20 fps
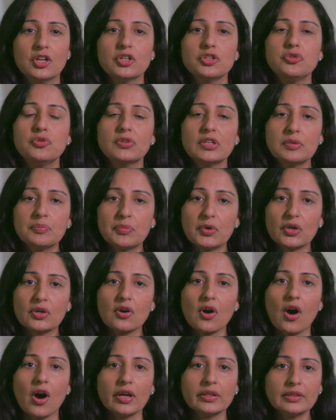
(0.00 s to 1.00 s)
You can book
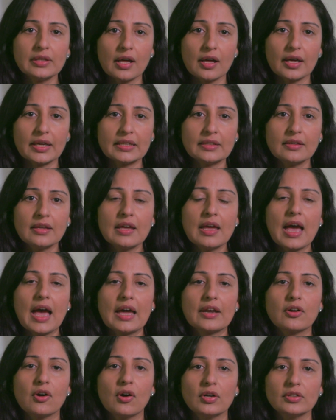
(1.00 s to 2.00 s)
online
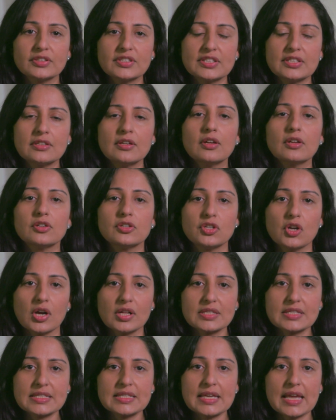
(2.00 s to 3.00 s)
at
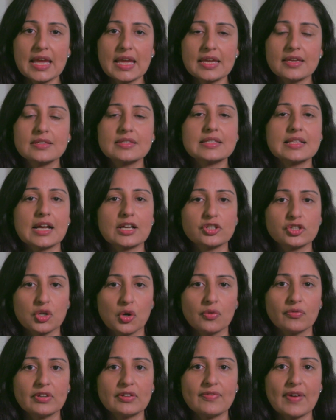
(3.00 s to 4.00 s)

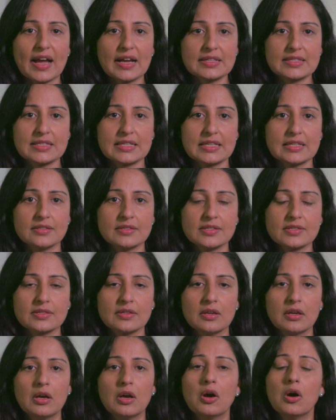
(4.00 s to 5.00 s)
halton.ca/COVID vaccines,
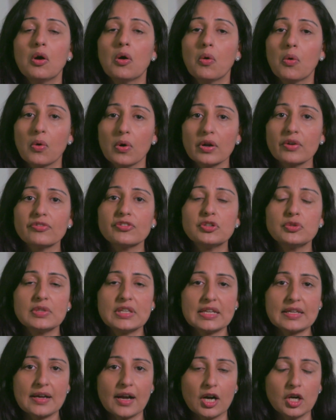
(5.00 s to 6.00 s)
or if you
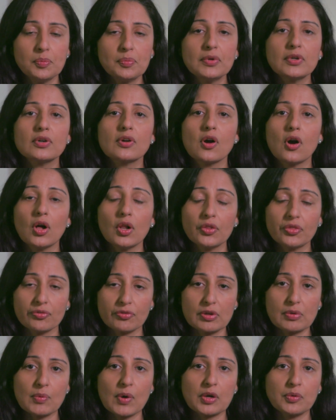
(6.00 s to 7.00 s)
need help, call
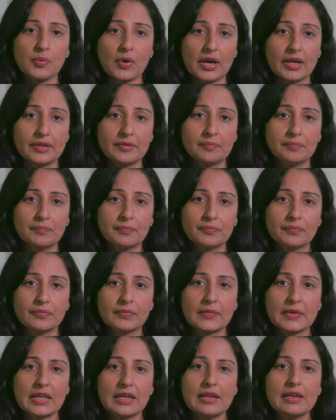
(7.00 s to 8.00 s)
311.
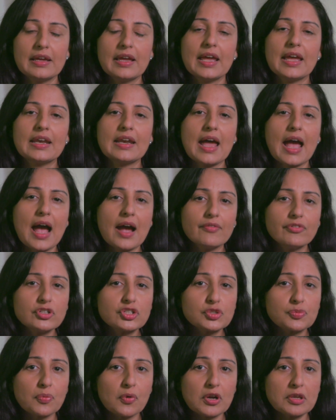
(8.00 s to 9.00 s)
An
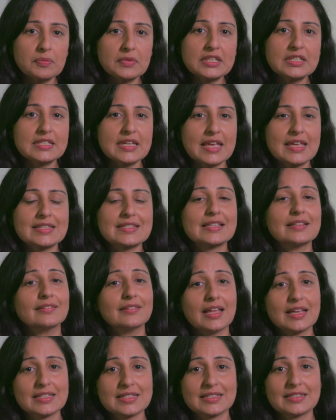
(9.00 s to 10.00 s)
average appointment takes
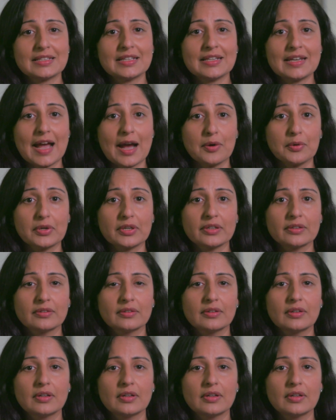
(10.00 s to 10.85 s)
less than an hour.